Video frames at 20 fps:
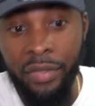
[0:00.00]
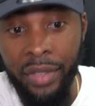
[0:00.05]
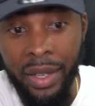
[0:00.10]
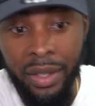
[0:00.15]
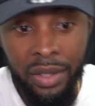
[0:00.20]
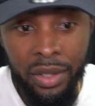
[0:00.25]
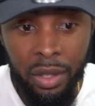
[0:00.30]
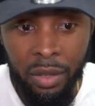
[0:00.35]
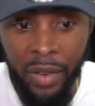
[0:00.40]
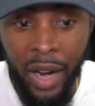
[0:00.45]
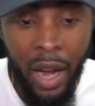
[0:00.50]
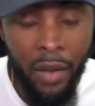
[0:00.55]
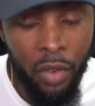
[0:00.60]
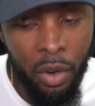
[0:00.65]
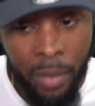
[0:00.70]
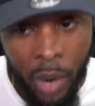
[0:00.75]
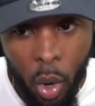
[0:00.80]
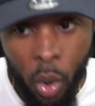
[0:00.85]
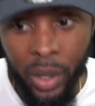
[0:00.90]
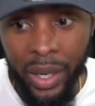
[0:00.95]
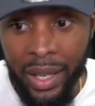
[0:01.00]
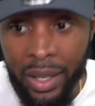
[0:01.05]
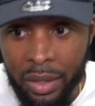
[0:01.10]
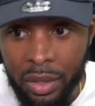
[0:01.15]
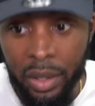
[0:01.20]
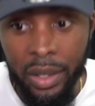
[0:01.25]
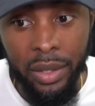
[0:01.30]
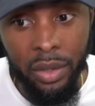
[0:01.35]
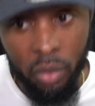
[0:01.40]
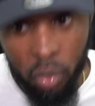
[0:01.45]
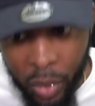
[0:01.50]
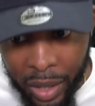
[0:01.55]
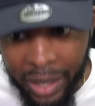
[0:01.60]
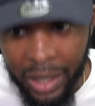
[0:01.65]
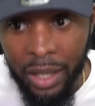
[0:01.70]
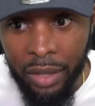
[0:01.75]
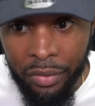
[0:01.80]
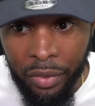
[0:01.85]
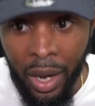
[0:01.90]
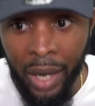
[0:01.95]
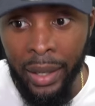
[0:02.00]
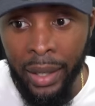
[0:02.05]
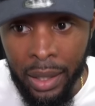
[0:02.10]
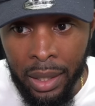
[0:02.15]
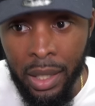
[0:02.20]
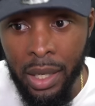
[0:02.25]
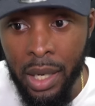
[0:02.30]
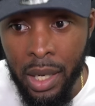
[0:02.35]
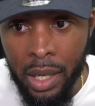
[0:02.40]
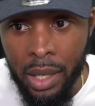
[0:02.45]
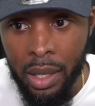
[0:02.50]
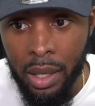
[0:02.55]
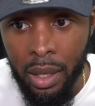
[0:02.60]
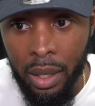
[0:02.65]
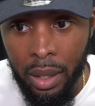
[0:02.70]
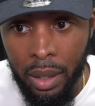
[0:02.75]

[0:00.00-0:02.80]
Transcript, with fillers: this survival mode is is really fucking good,